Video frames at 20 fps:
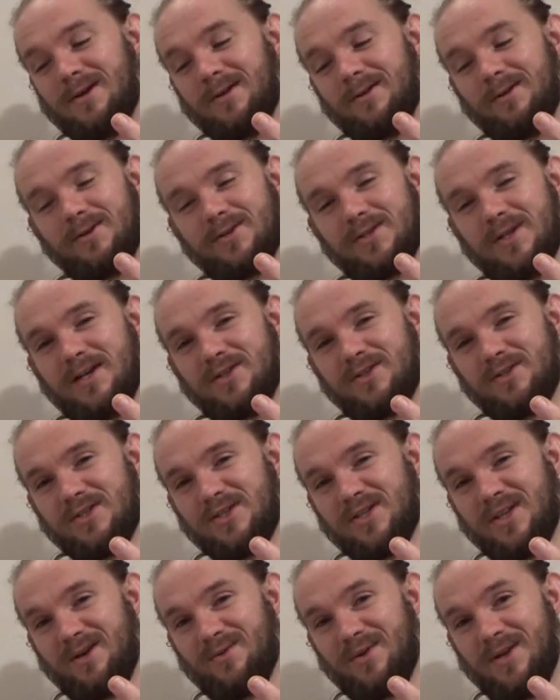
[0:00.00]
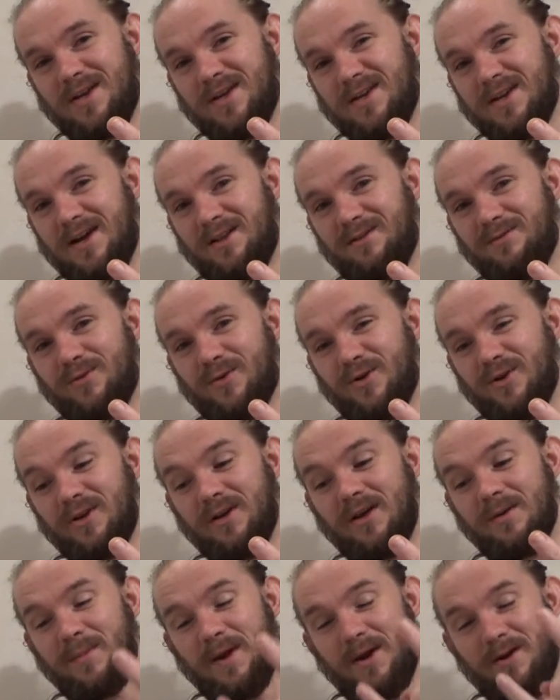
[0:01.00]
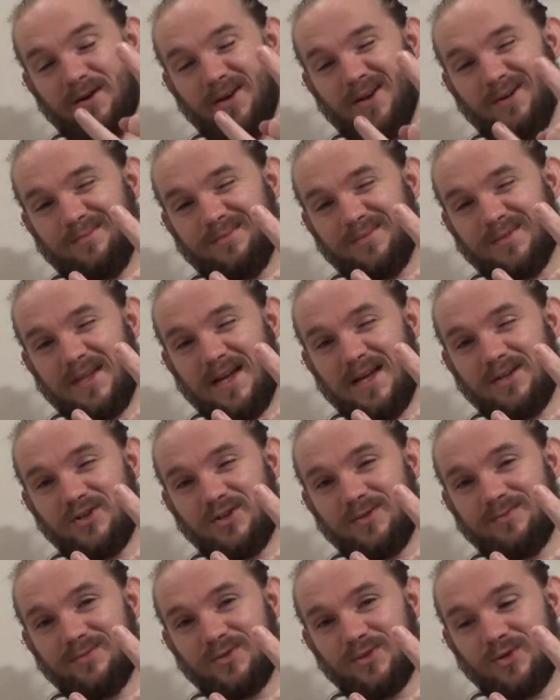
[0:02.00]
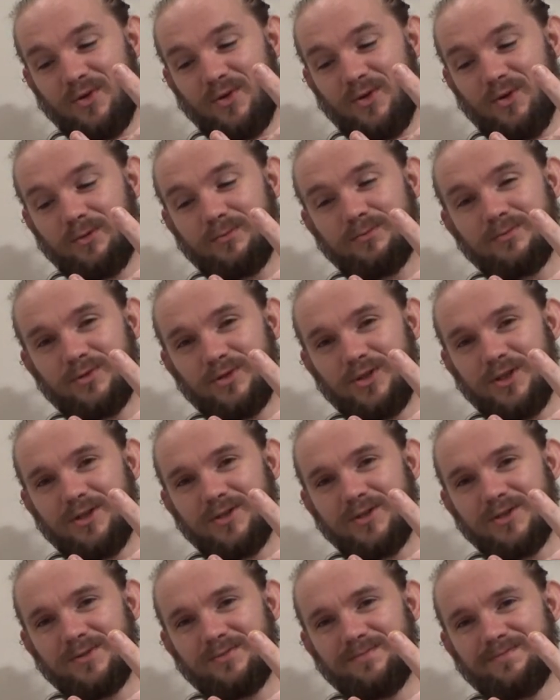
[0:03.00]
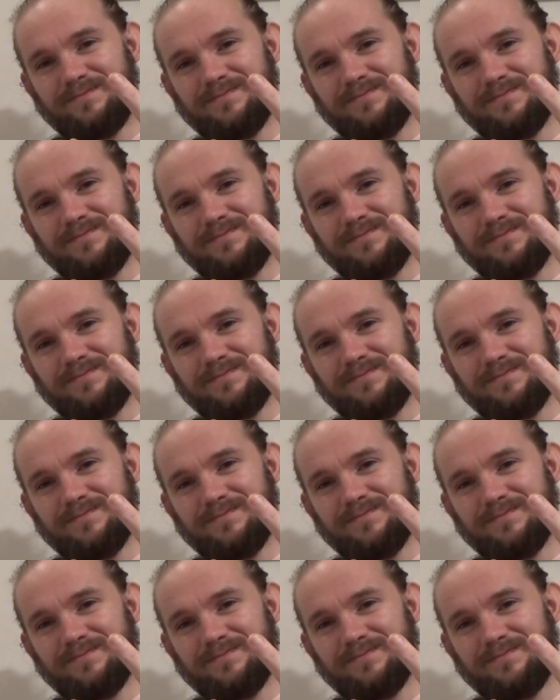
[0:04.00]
Los Angeles County, California, America. Slanja, skull, cheers.